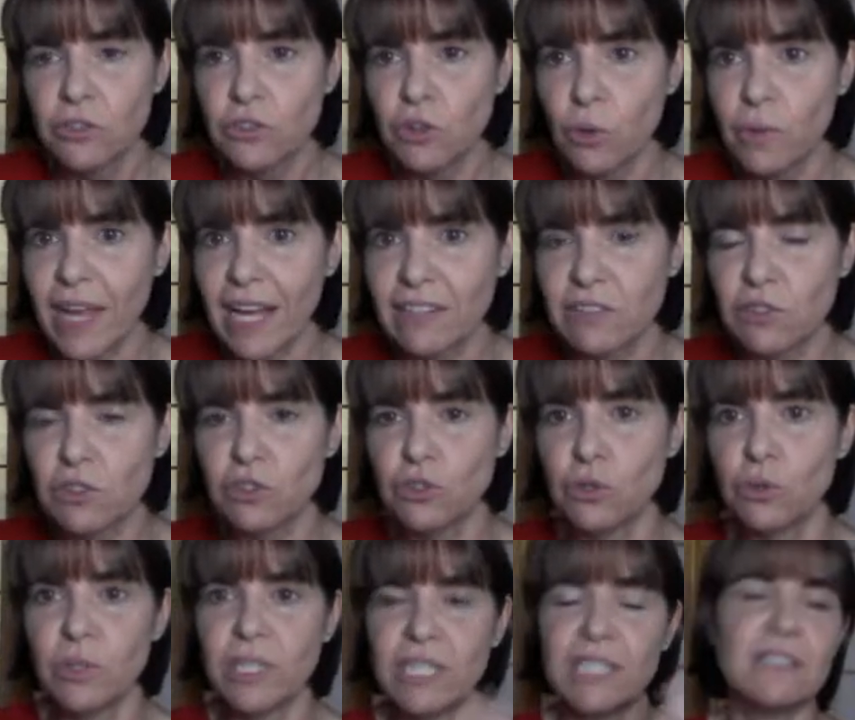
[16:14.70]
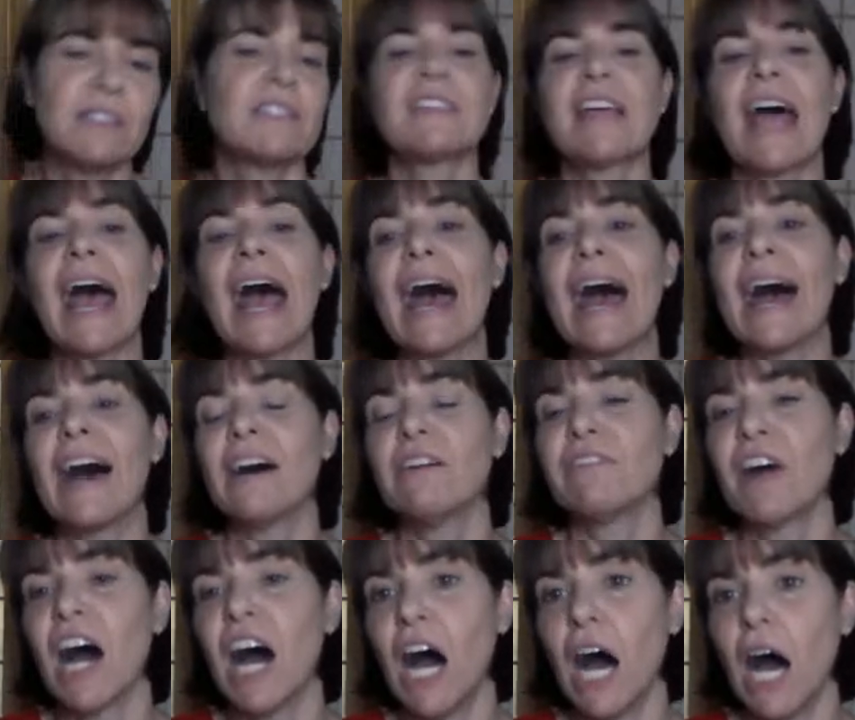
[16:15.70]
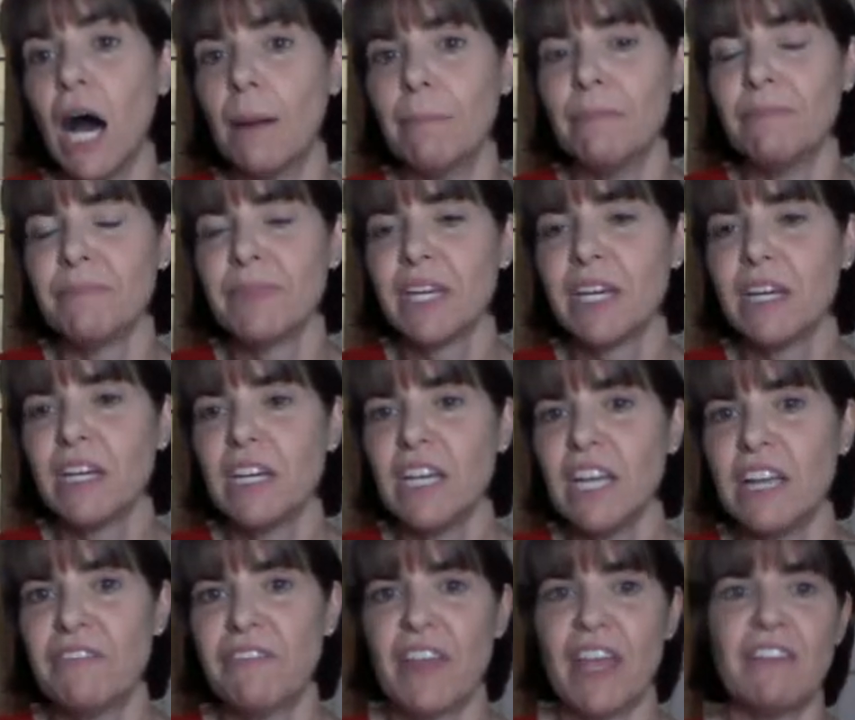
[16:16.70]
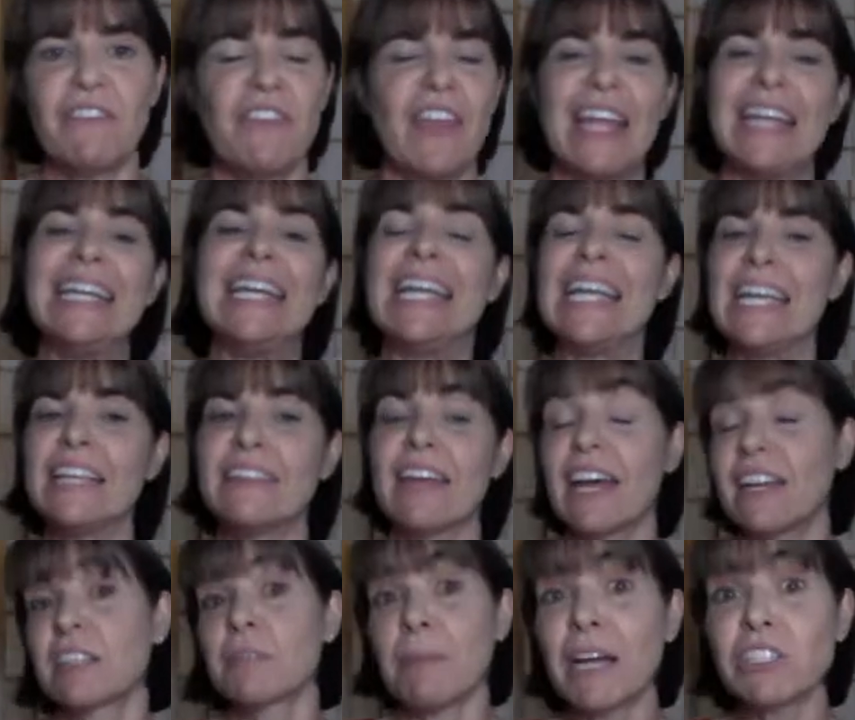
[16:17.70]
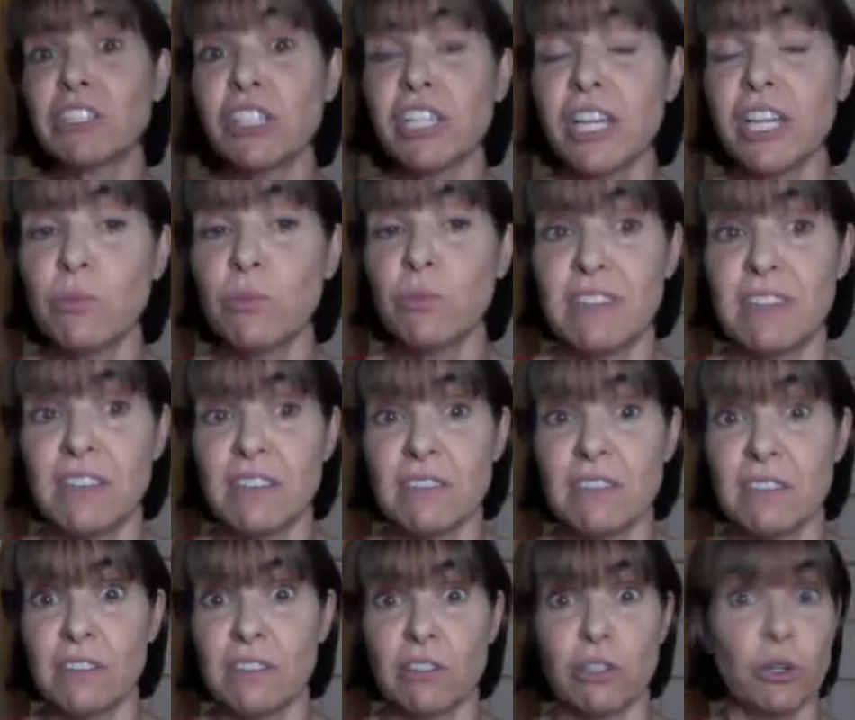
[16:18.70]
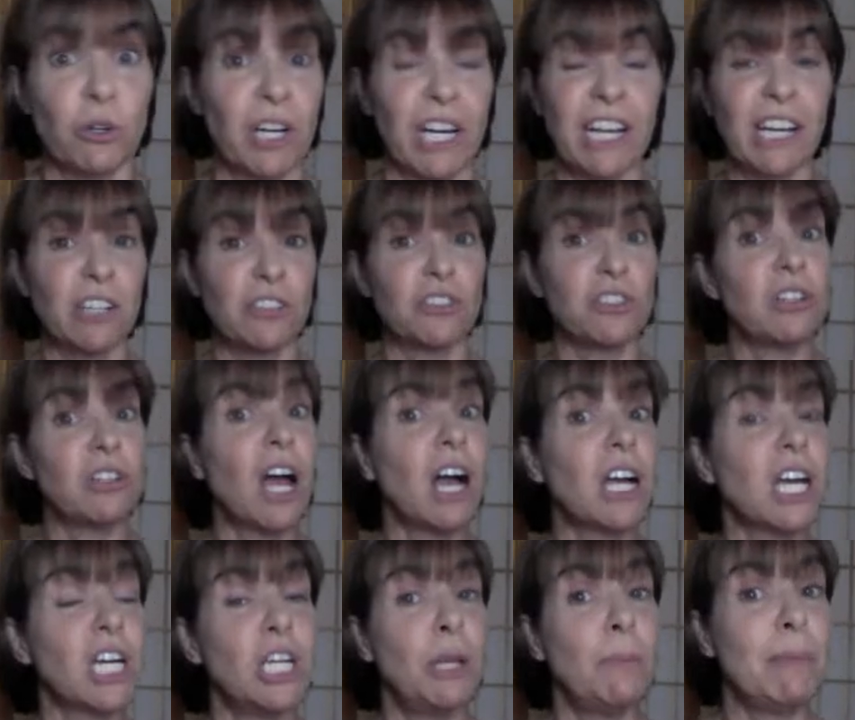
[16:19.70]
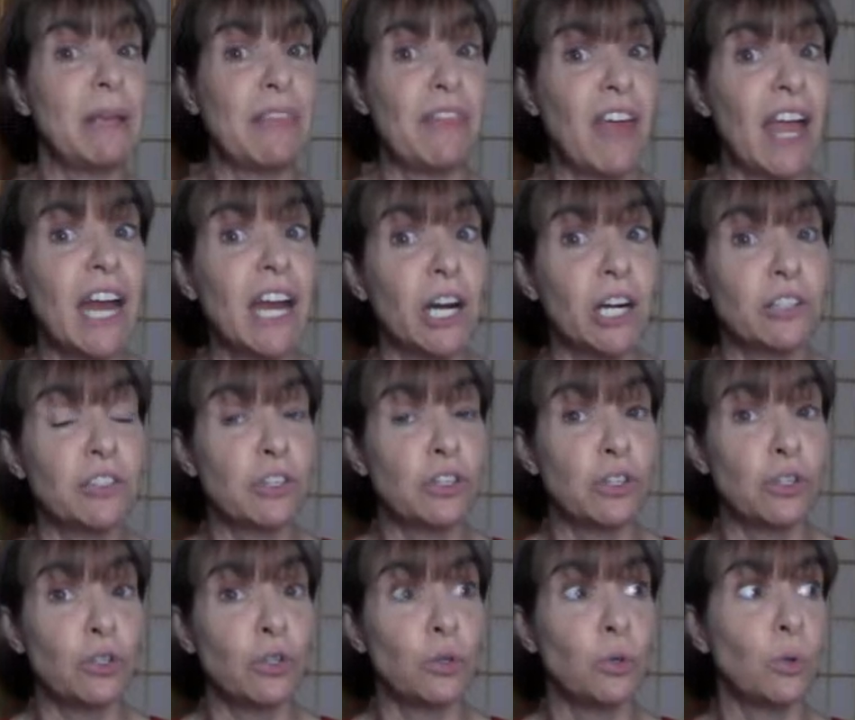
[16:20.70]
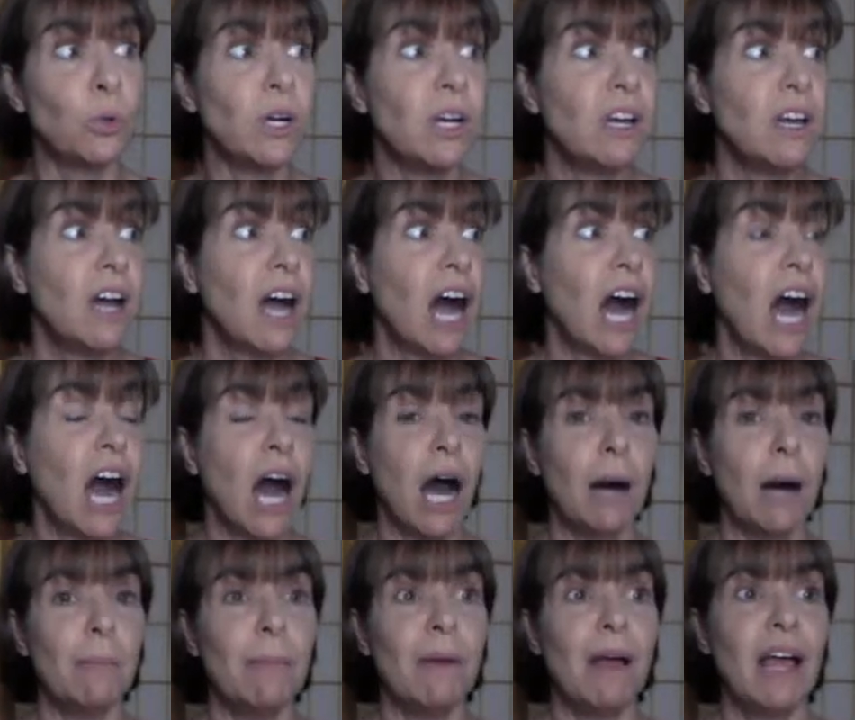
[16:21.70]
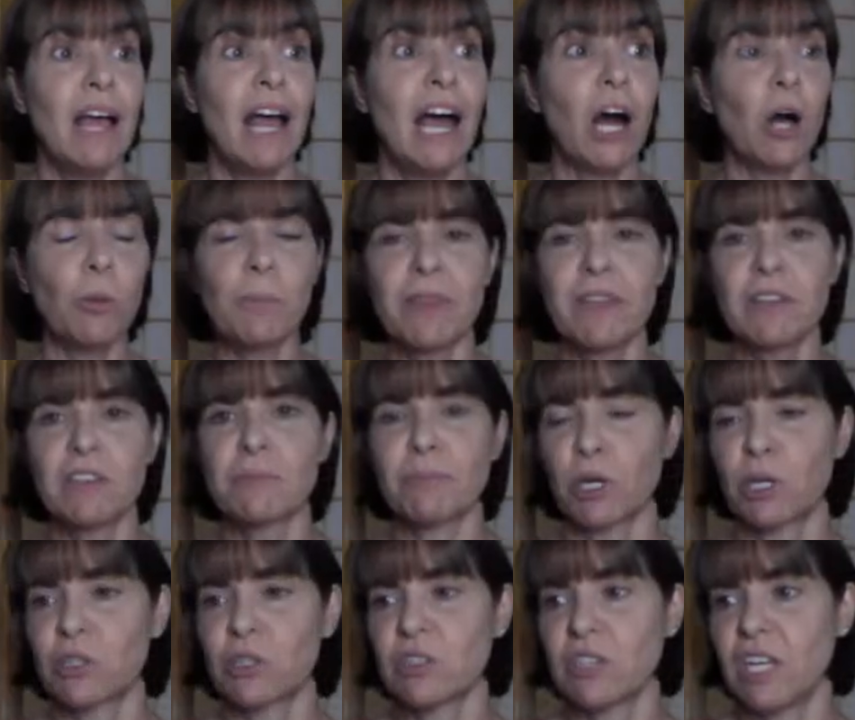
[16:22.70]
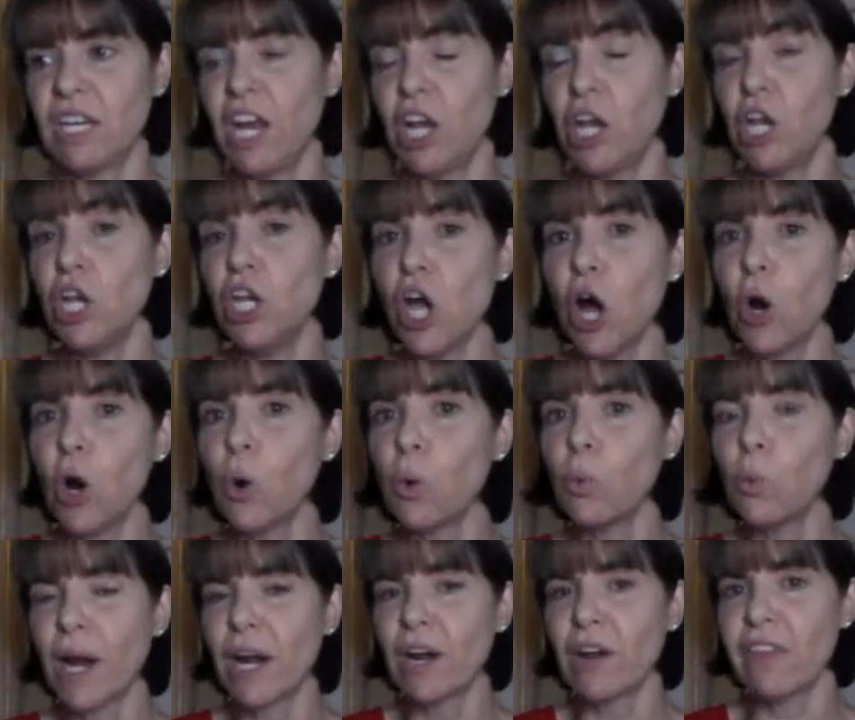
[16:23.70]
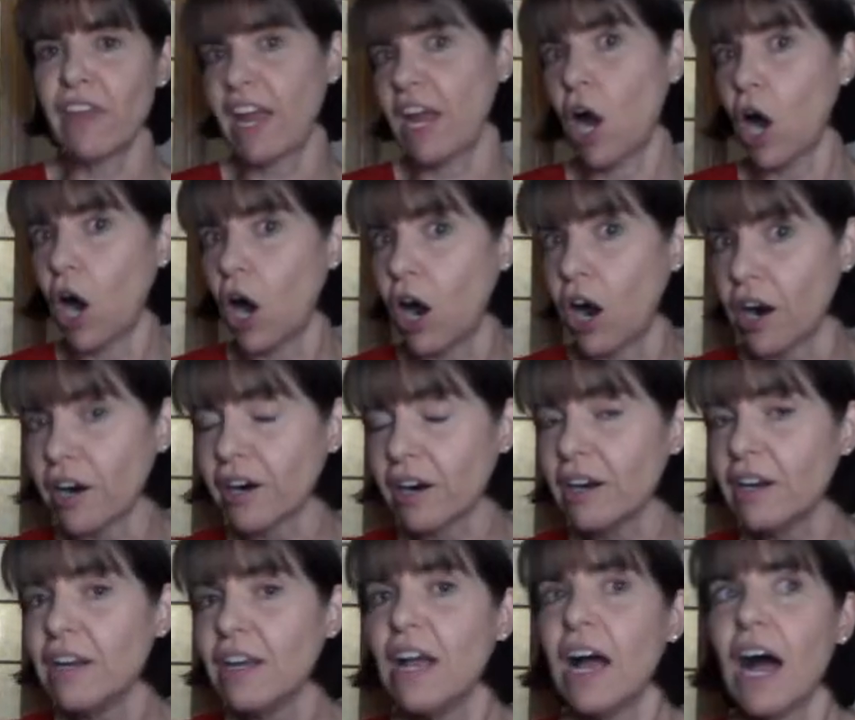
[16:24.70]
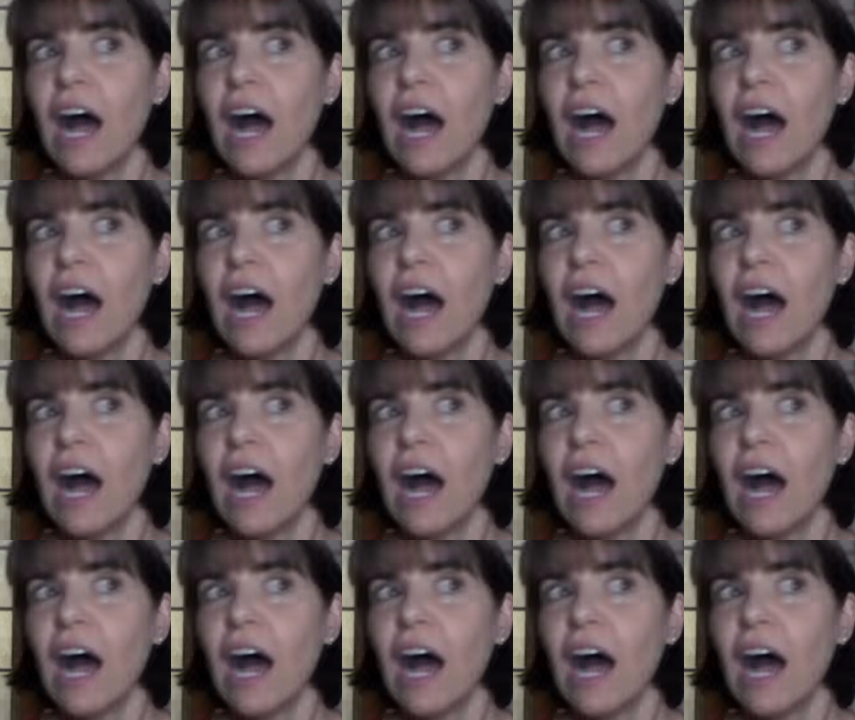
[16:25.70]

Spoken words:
so that students have, if they need that, especially with distance learning, because you're not going to be there to help this person and know where they are.